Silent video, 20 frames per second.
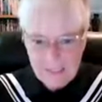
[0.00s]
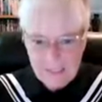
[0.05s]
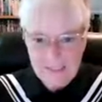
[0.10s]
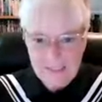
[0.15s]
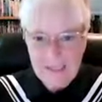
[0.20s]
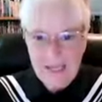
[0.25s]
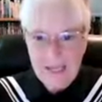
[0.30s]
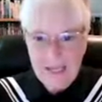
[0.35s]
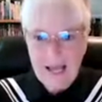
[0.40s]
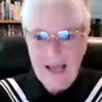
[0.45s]

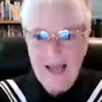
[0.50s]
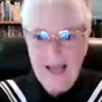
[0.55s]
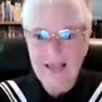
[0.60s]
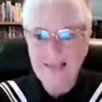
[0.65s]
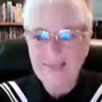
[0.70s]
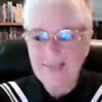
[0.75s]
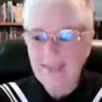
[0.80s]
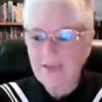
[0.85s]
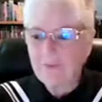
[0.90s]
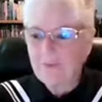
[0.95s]
And I
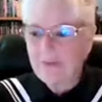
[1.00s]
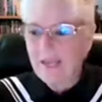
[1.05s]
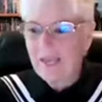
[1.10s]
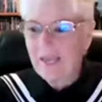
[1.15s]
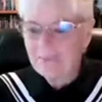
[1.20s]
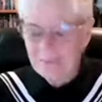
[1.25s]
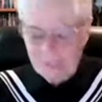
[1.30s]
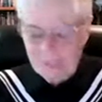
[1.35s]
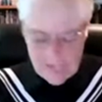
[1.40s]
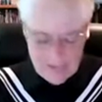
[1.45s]
think we
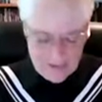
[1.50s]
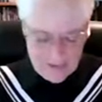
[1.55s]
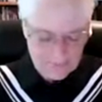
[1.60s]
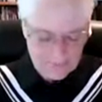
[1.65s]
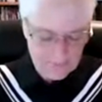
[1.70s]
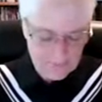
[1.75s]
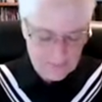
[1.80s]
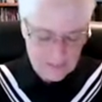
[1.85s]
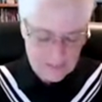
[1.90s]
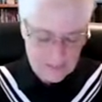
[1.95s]
have
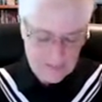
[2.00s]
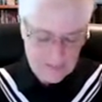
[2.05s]
time,